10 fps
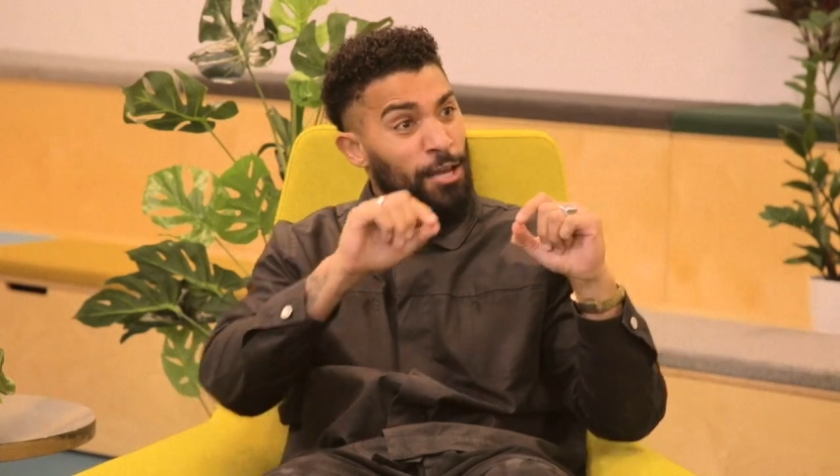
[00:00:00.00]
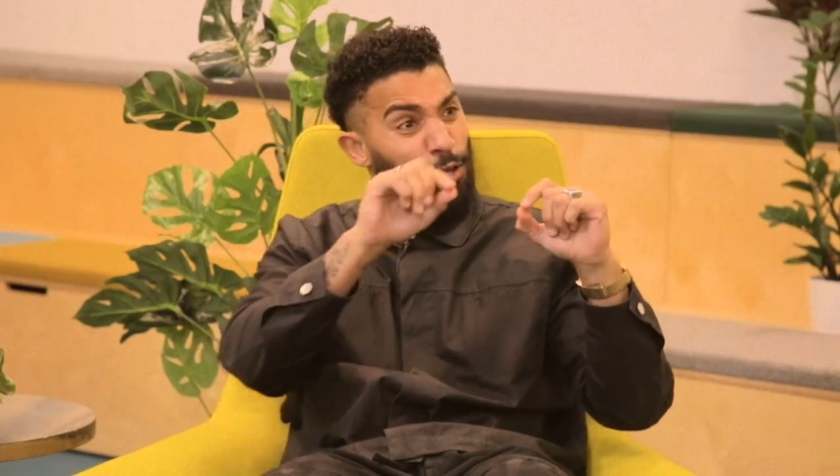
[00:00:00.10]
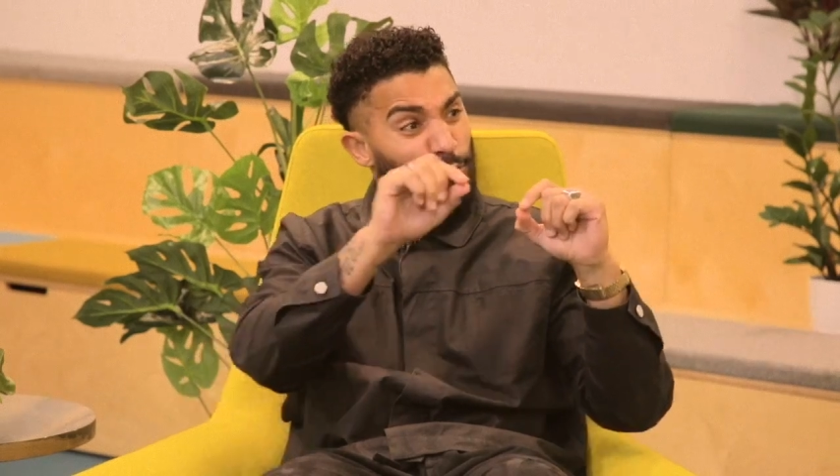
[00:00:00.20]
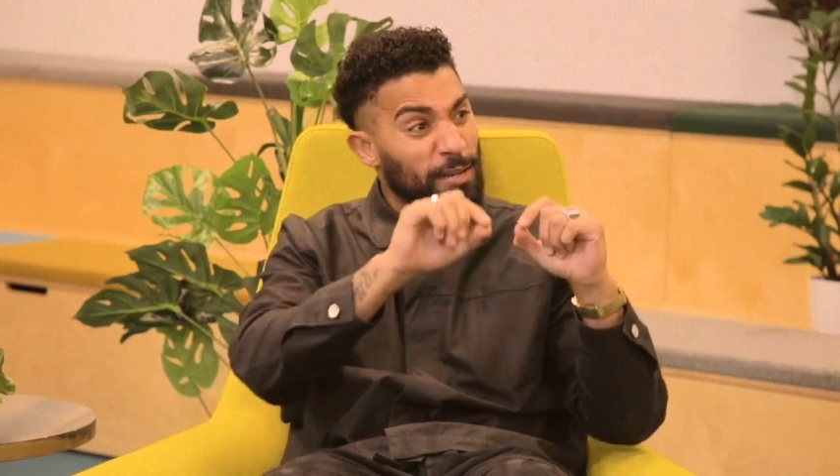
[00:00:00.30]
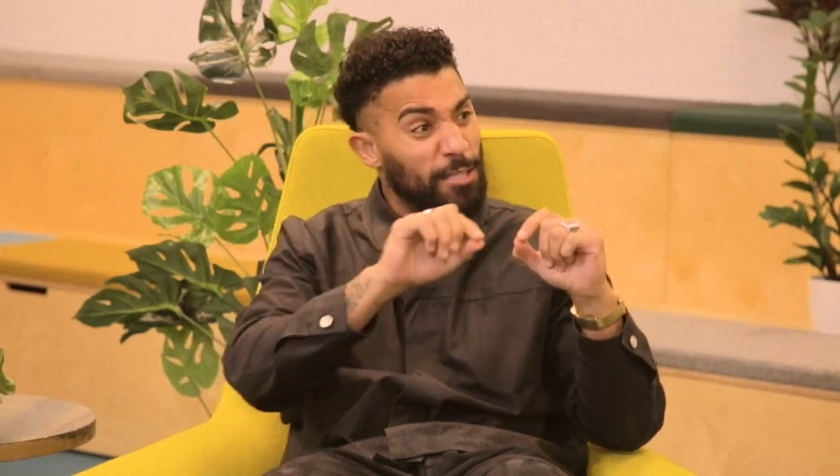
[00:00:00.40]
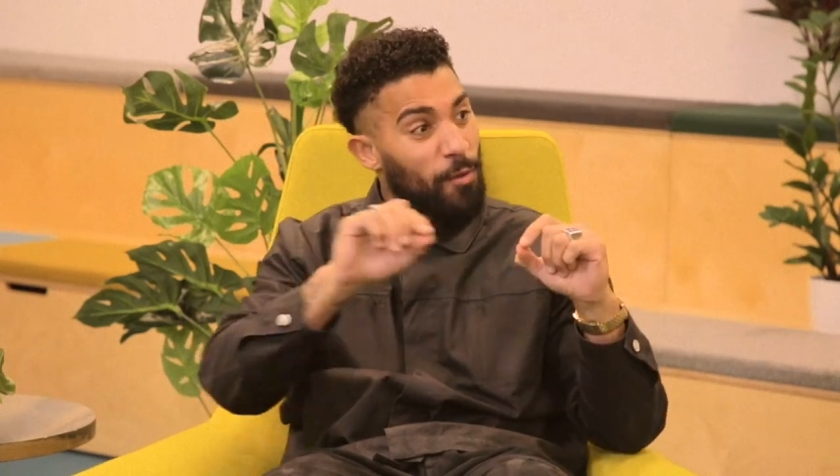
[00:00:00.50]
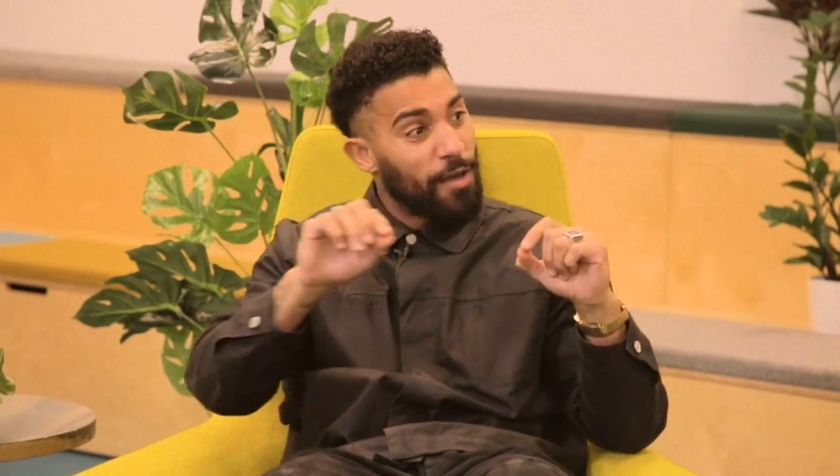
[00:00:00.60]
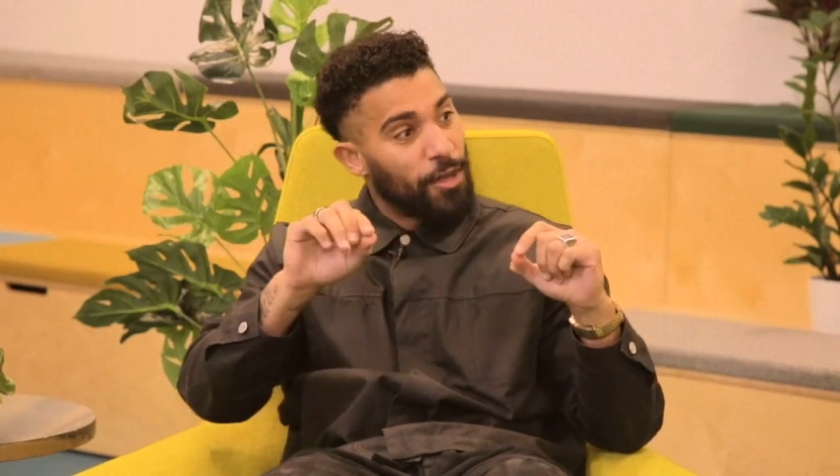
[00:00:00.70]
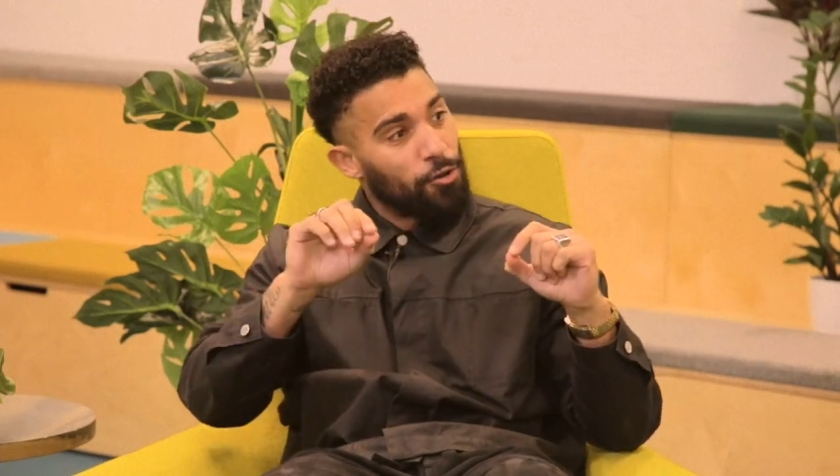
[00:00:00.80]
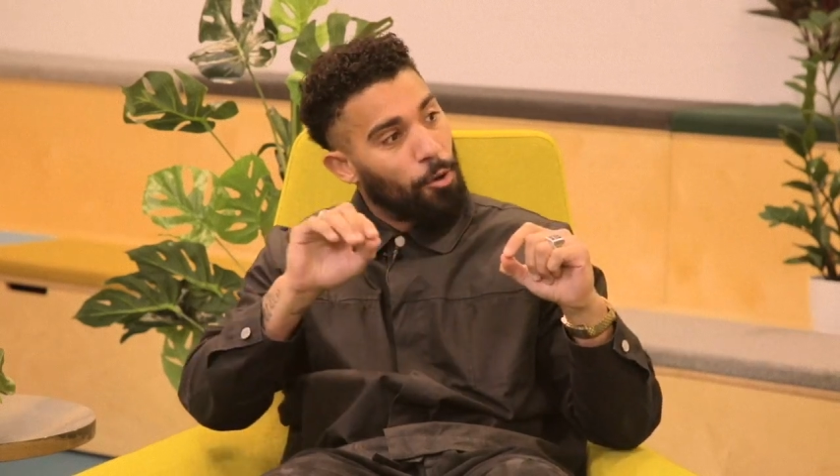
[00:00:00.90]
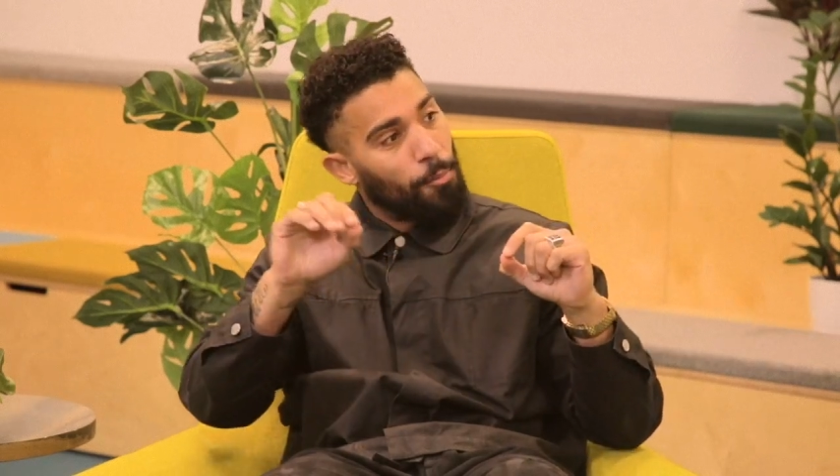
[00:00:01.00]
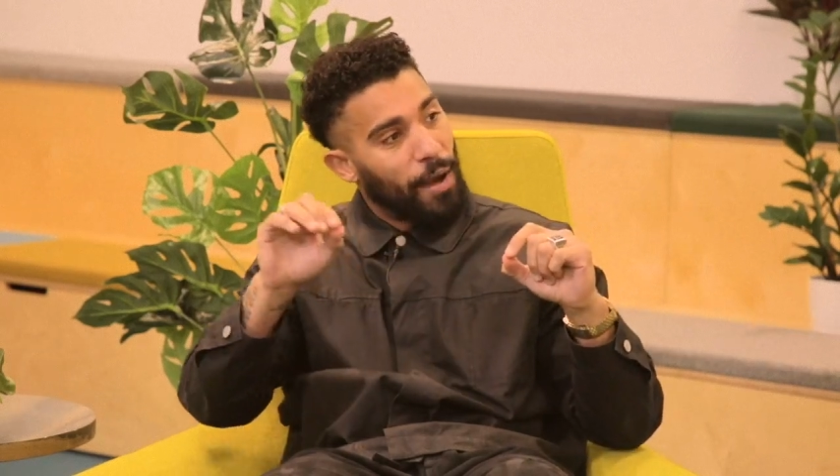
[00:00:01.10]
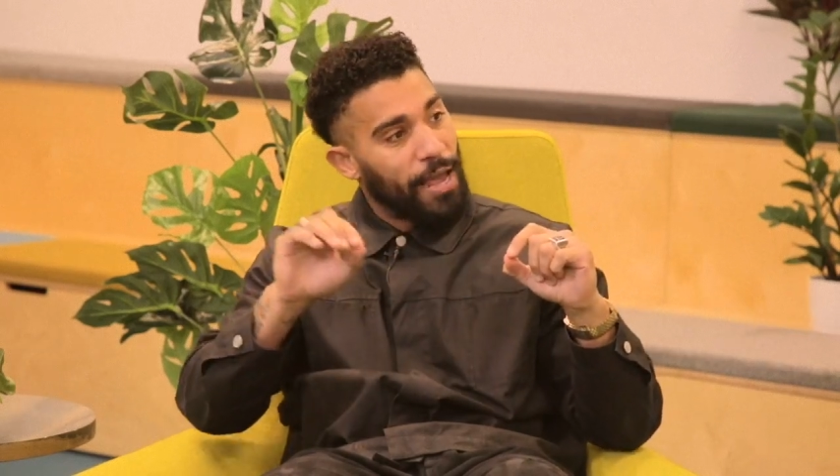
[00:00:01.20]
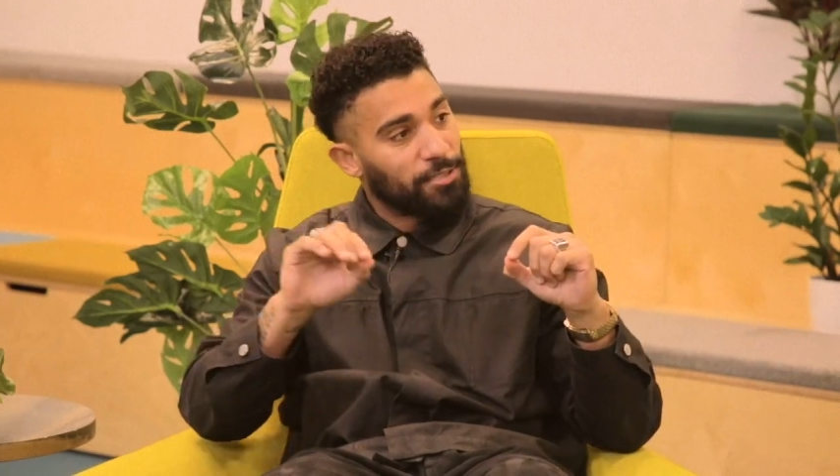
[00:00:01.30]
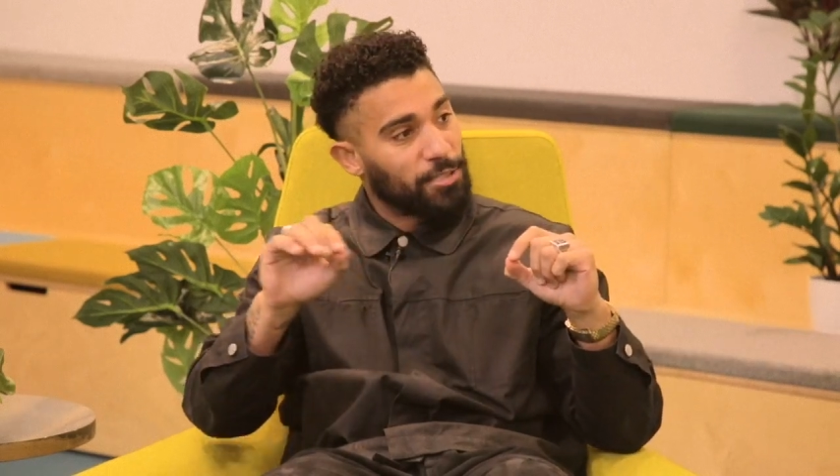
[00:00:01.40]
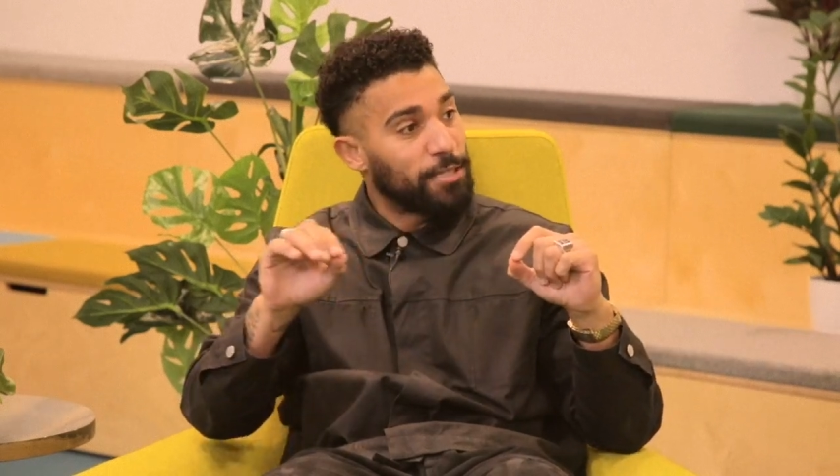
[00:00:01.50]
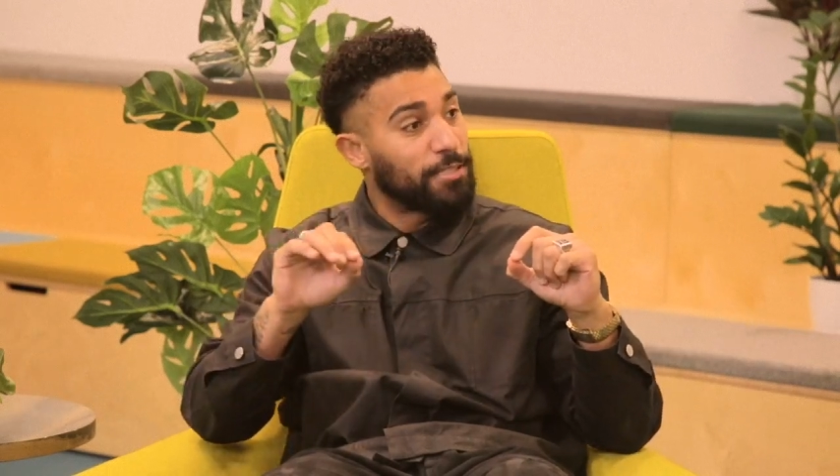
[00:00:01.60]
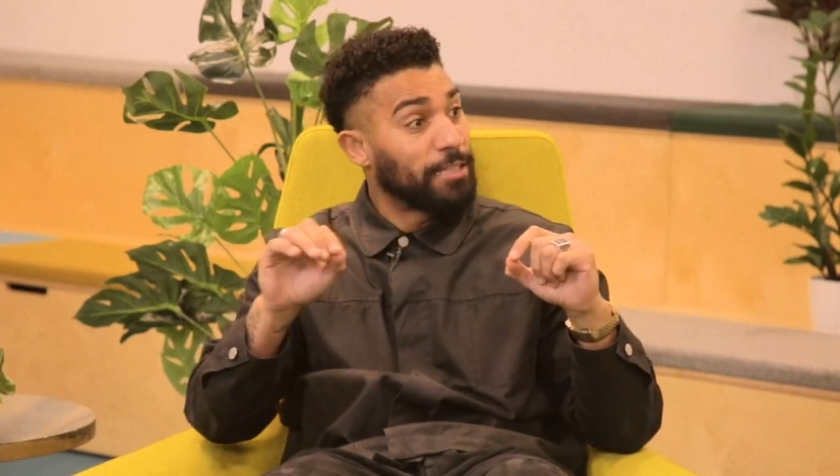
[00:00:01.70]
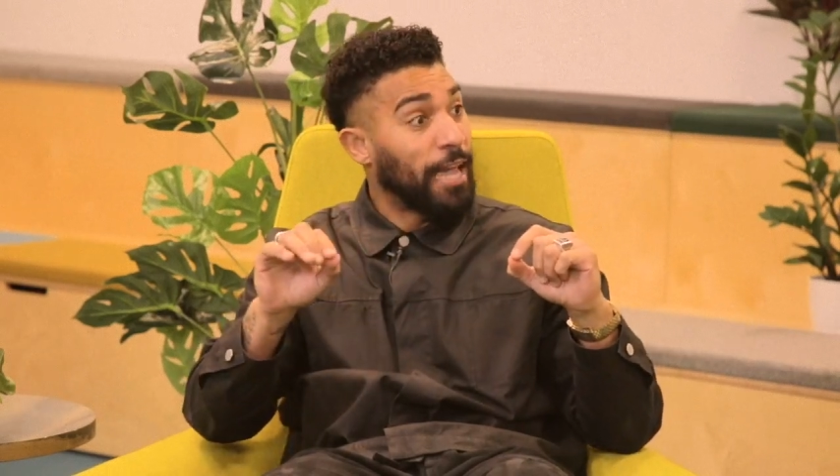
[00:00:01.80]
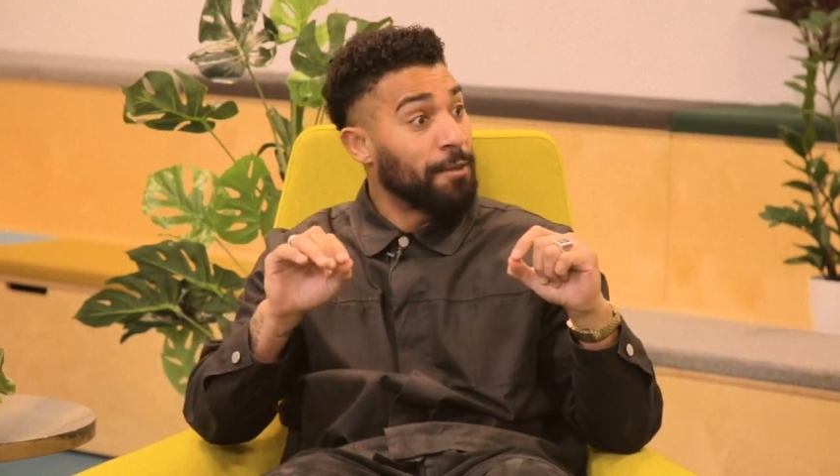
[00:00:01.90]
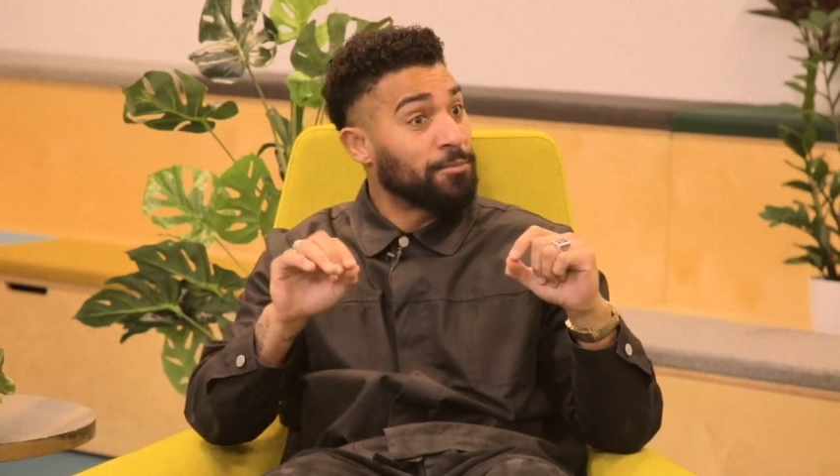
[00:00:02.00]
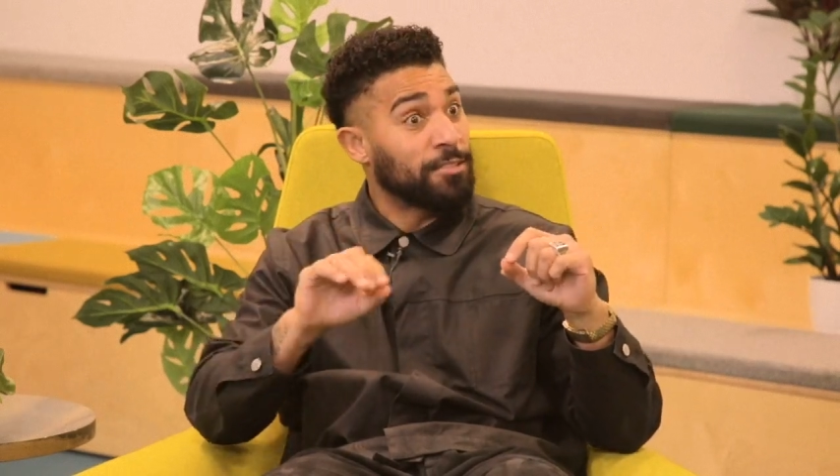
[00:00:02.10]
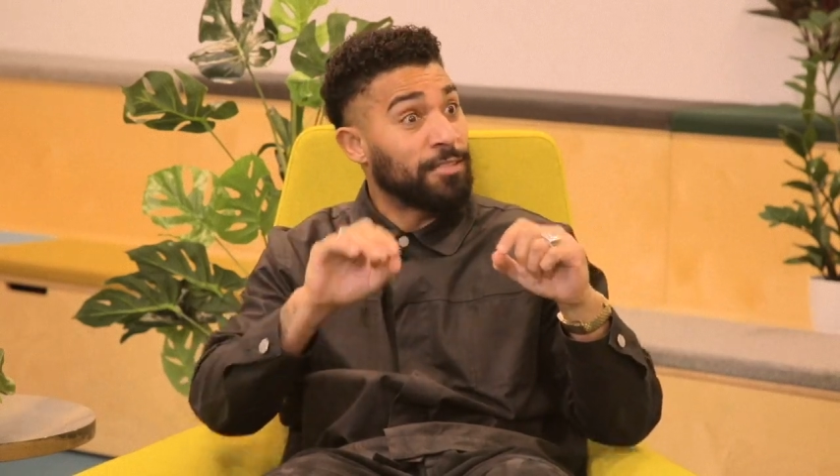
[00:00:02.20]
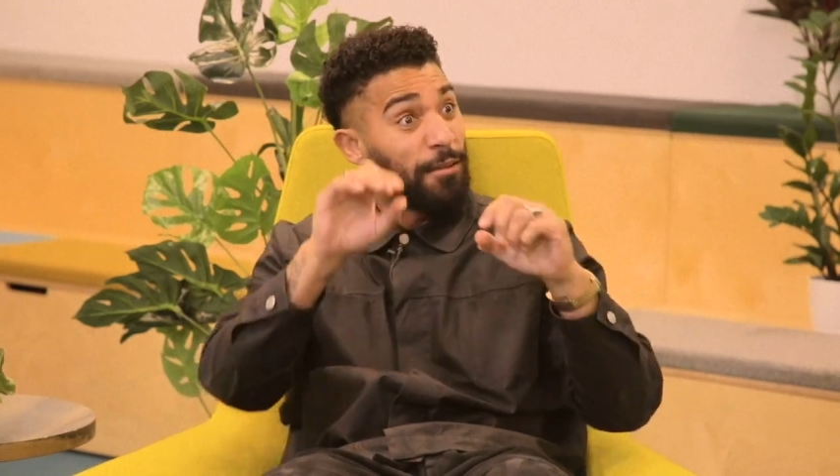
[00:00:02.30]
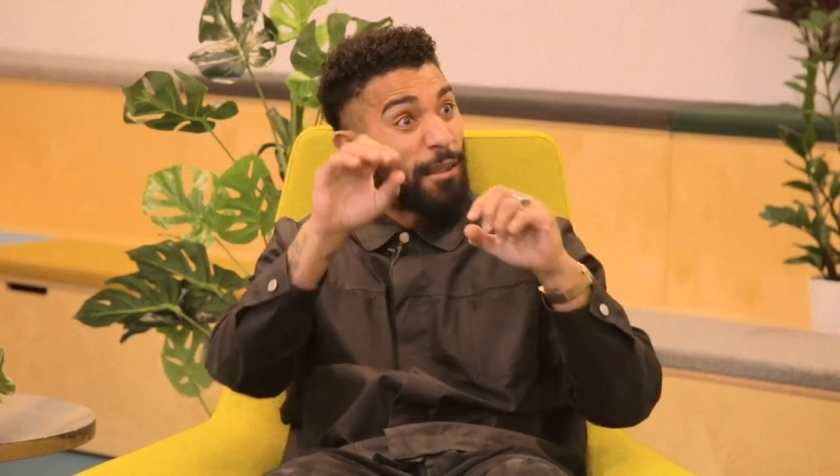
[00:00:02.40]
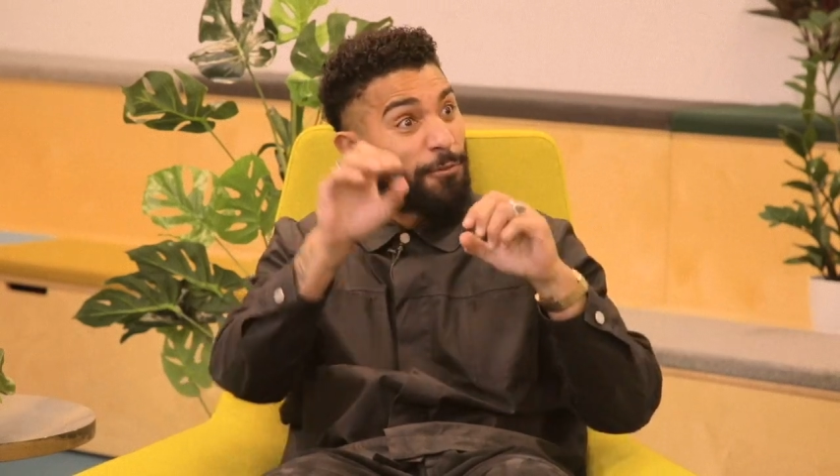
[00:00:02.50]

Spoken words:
the reason why they're not buying certain games is that they